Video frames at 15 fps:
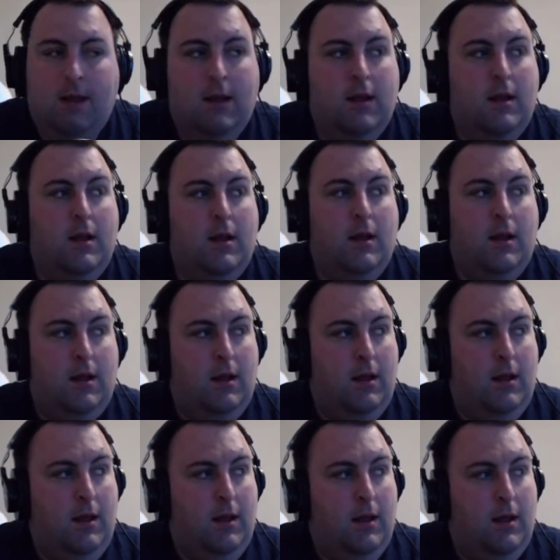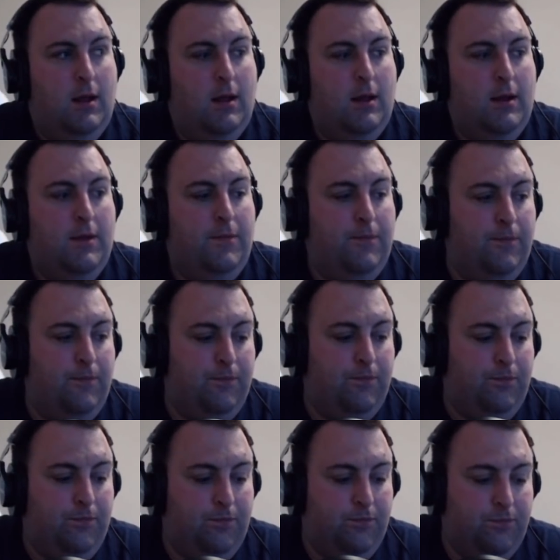
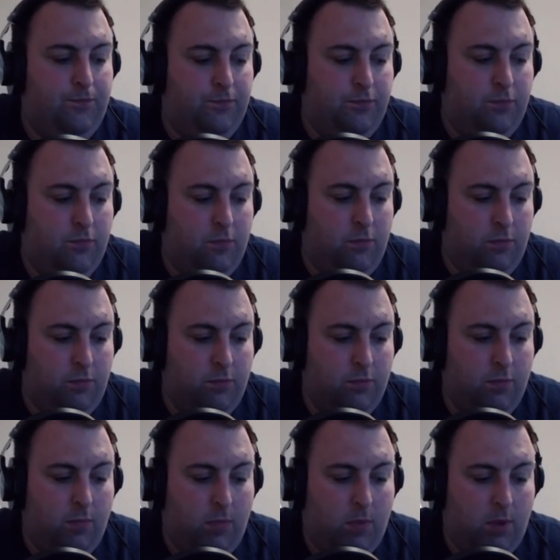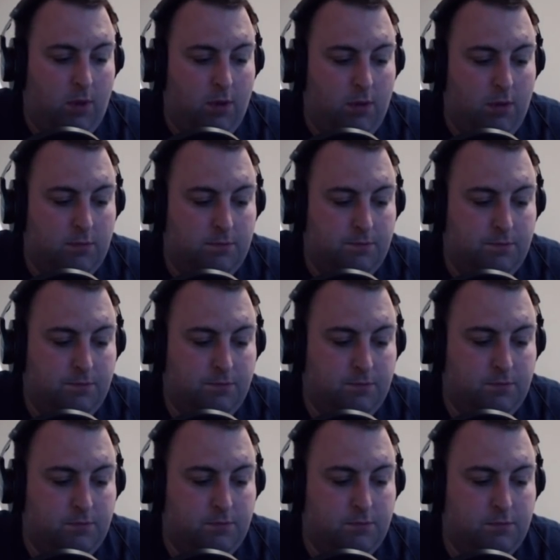
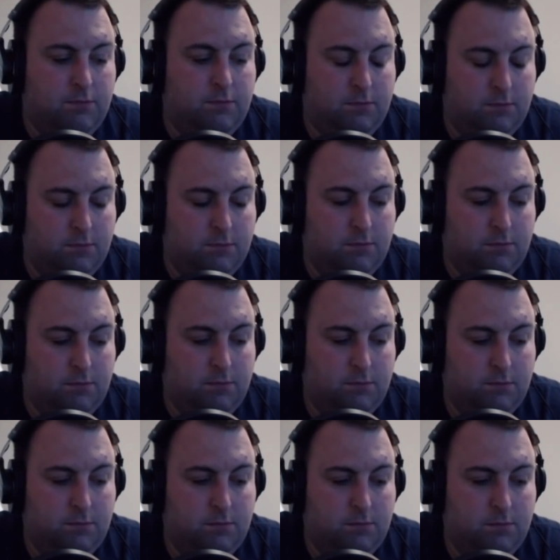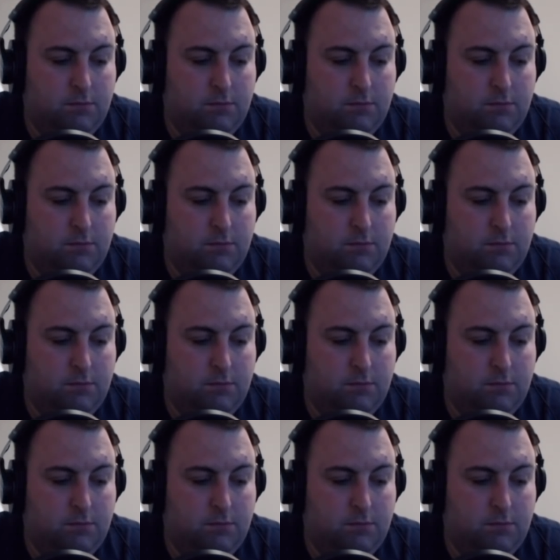This person isn't speaking.